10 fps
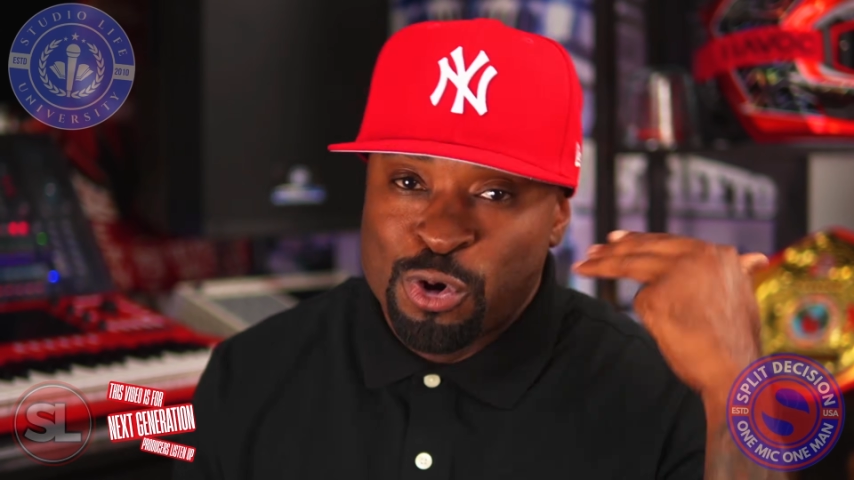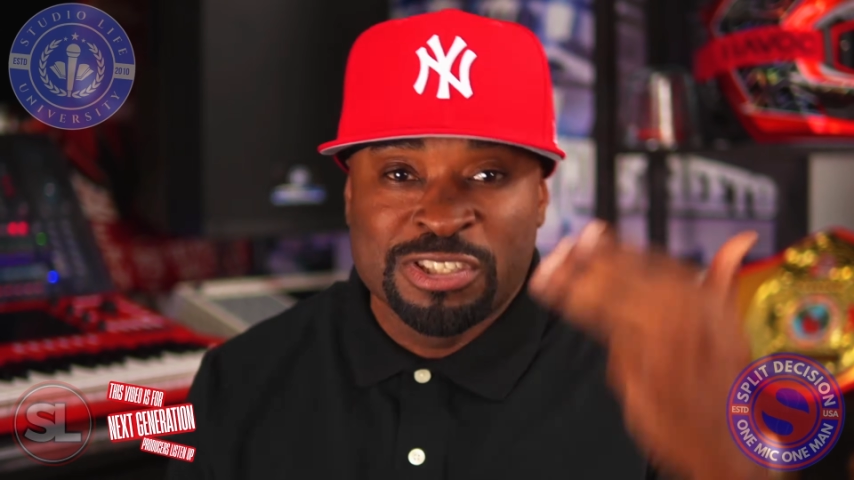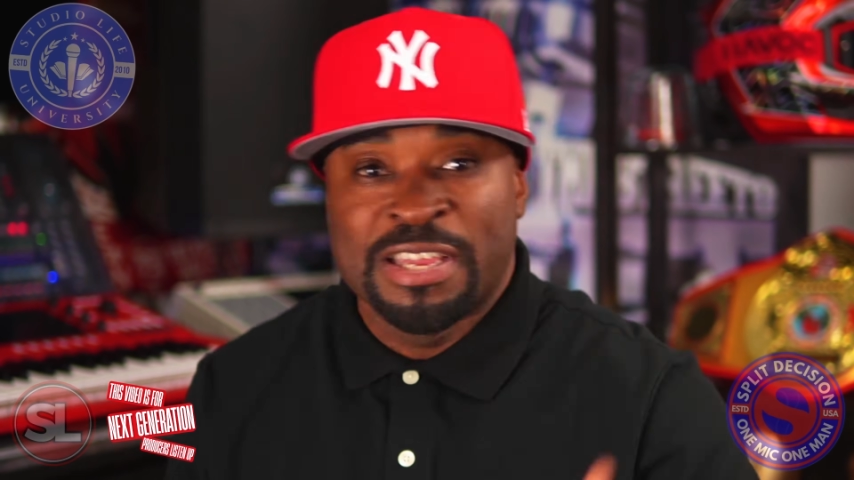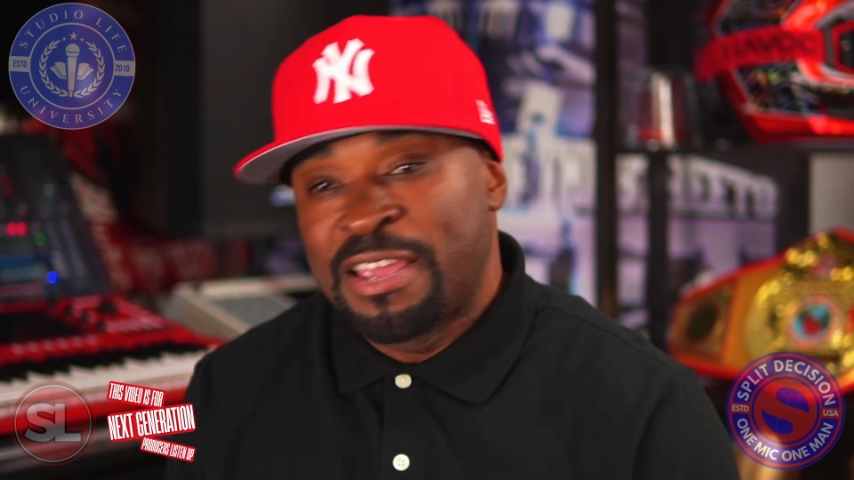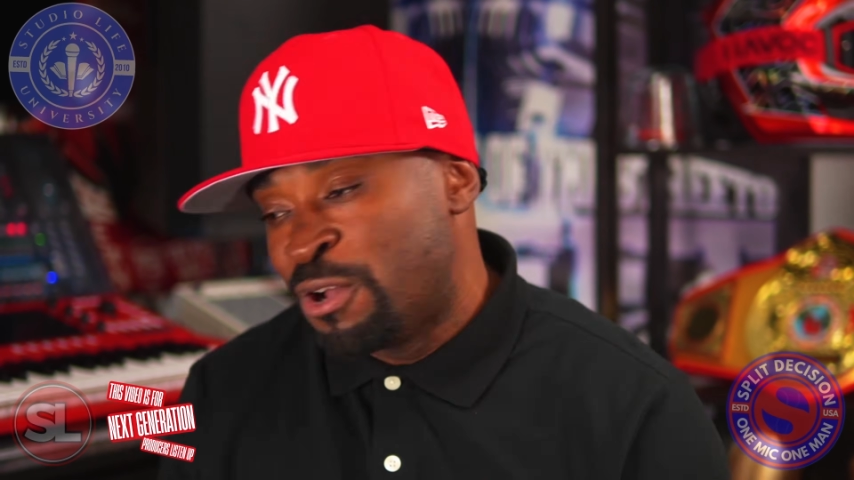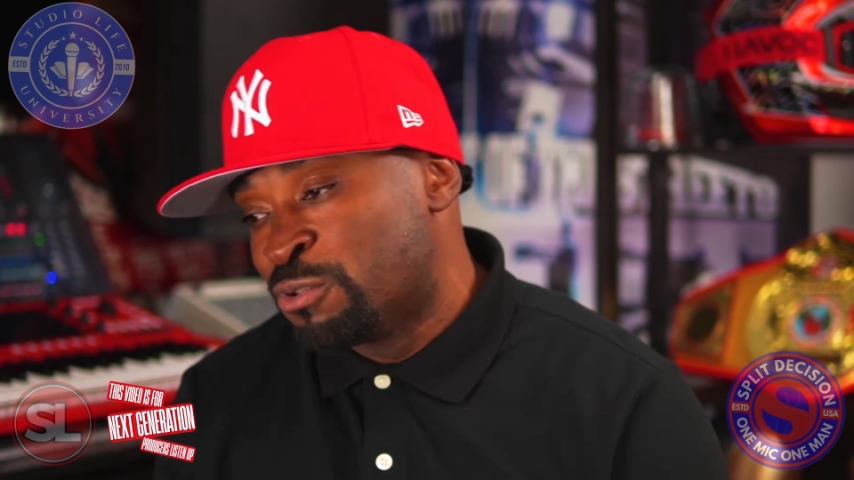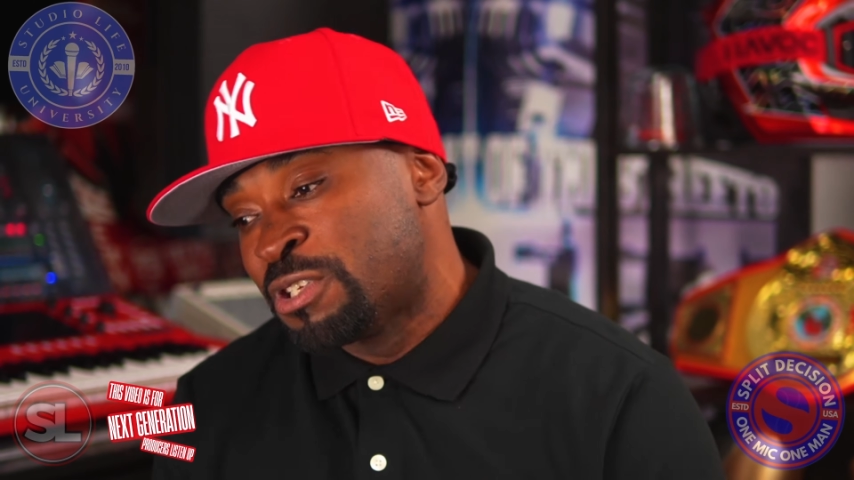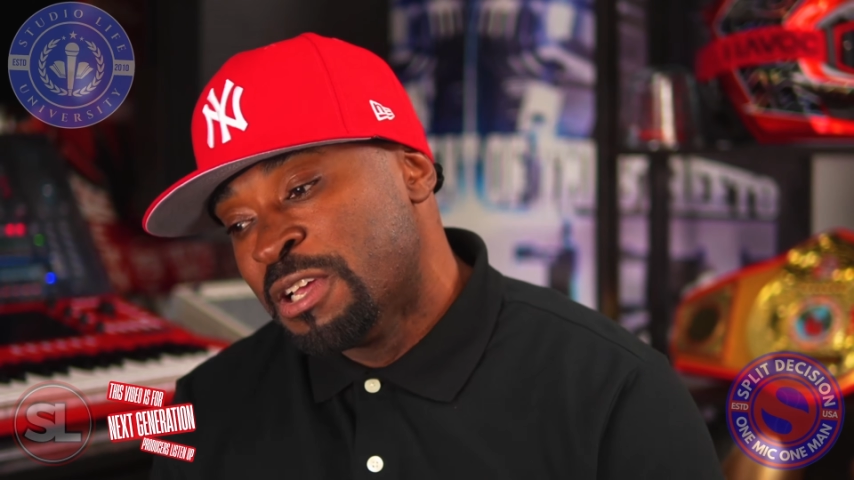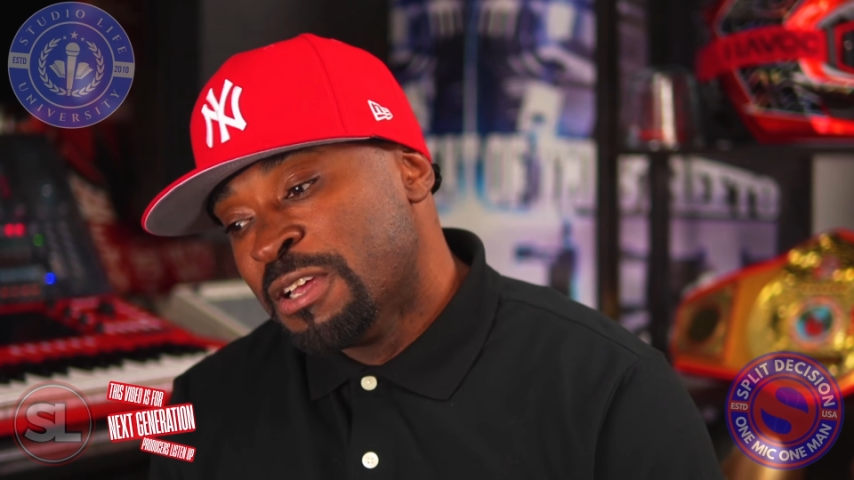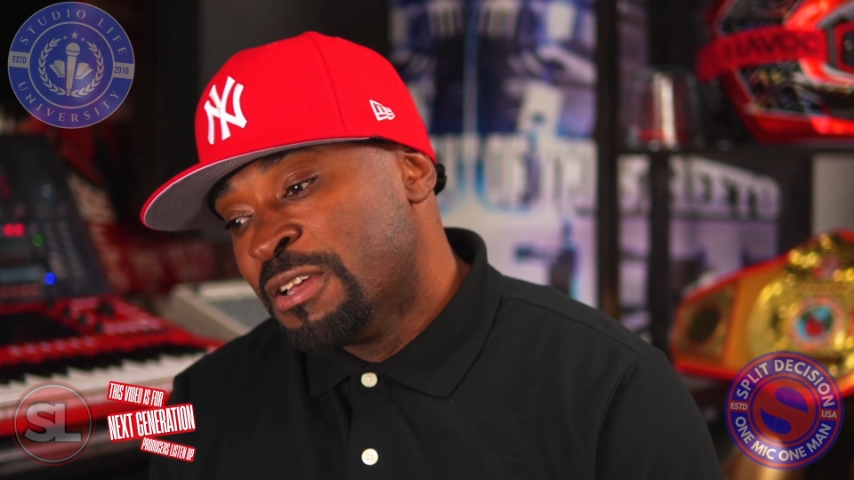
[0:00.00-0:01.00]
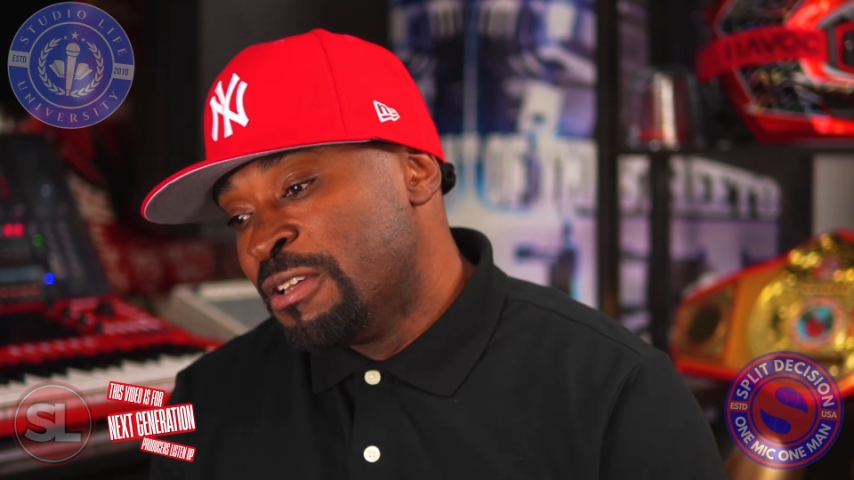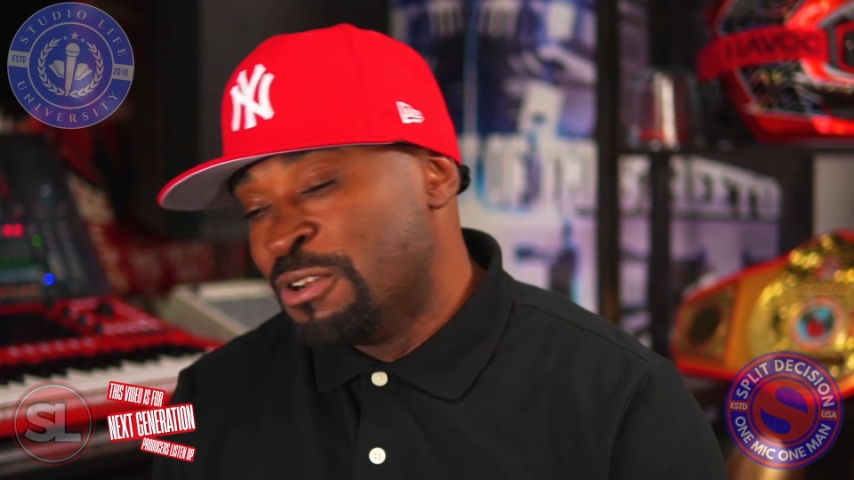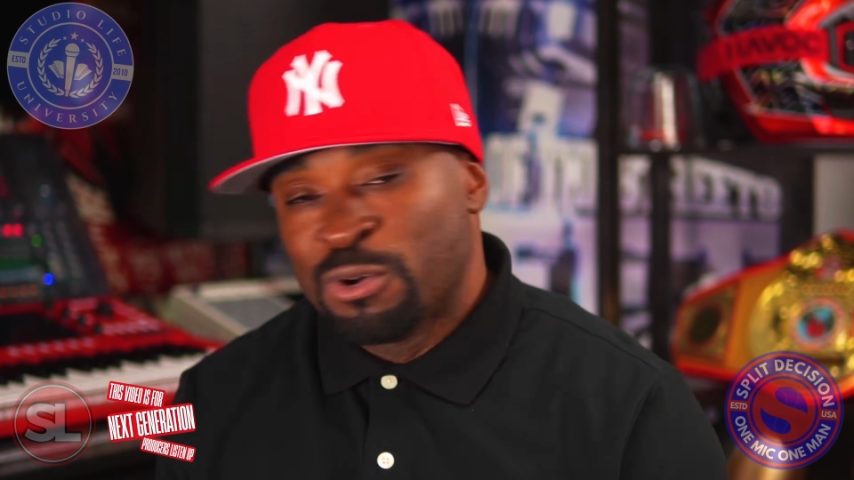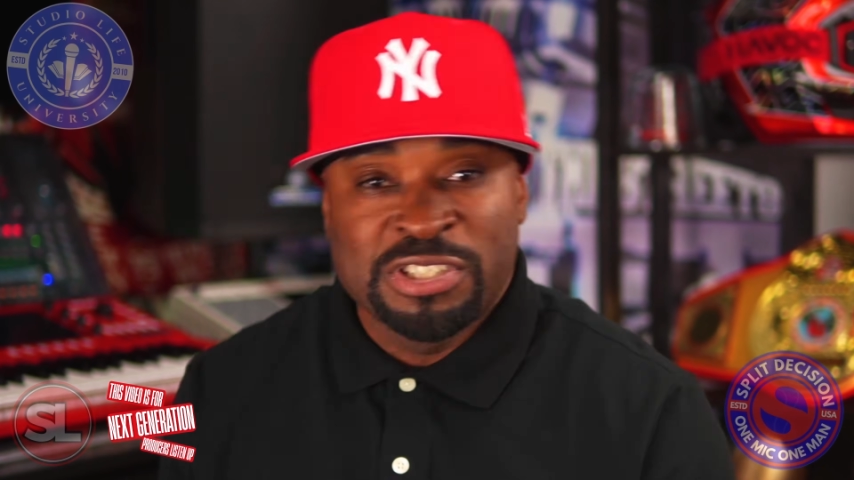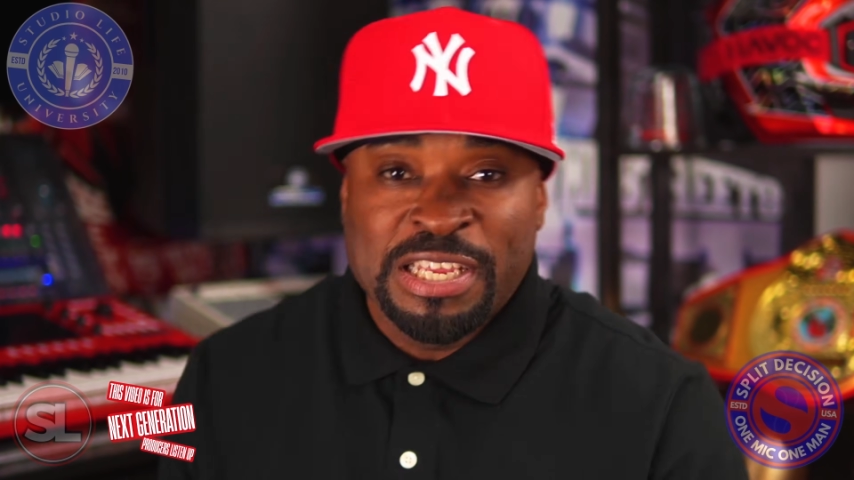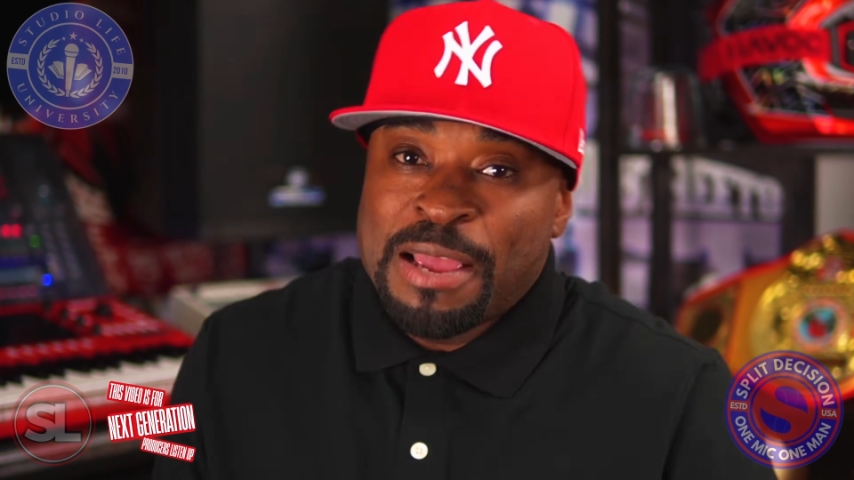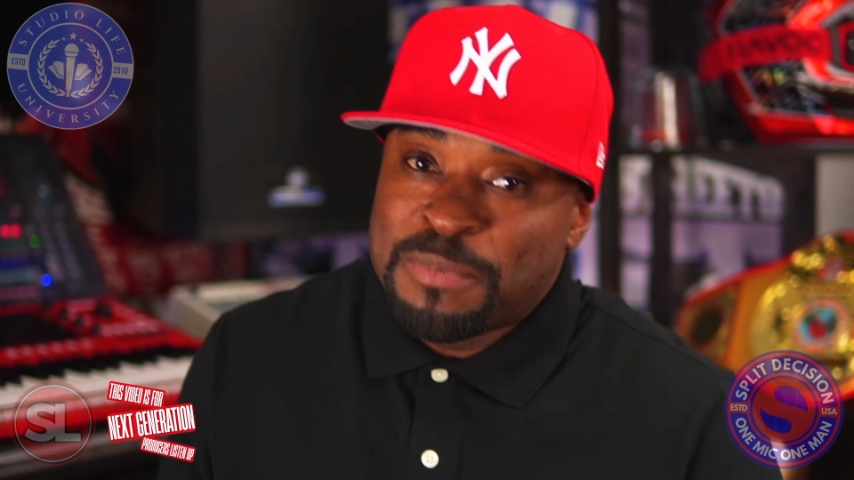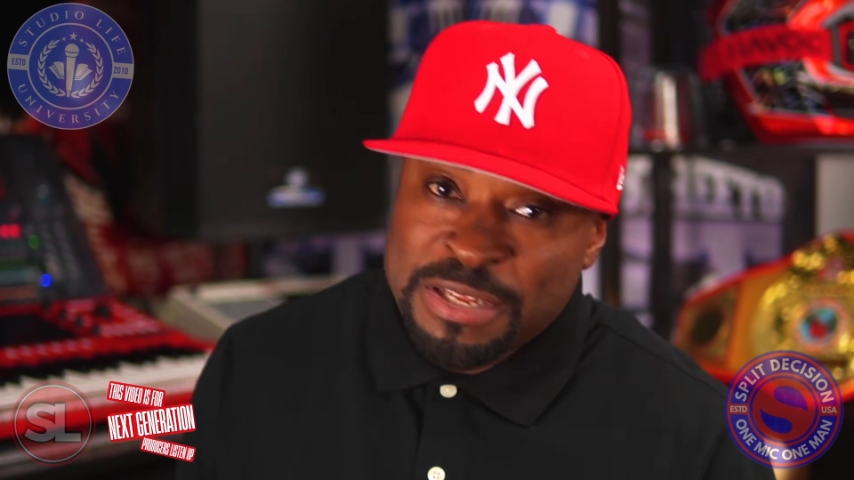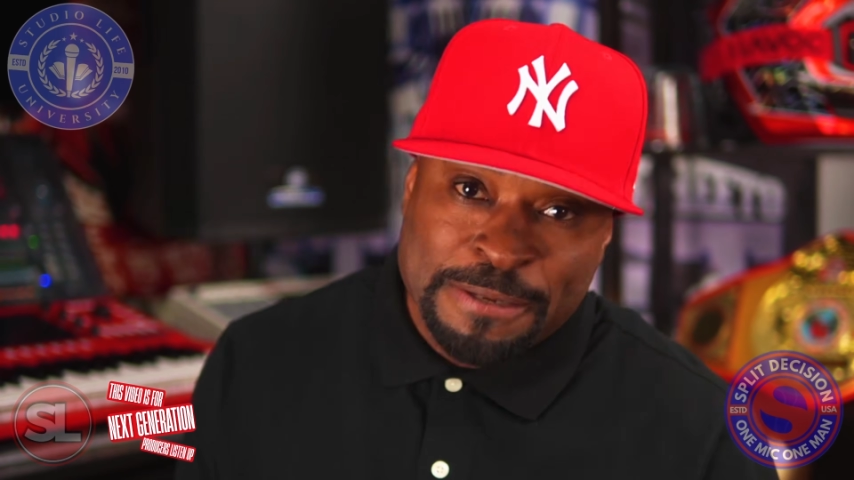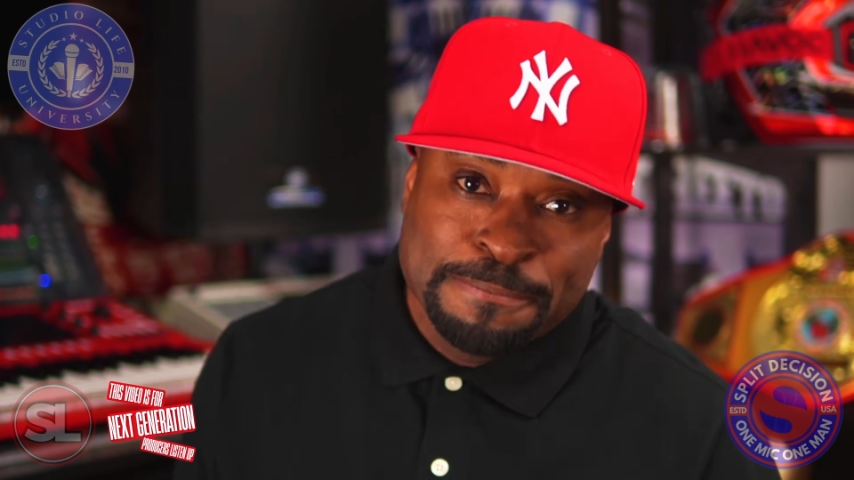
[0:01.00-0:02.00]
scales, sampling.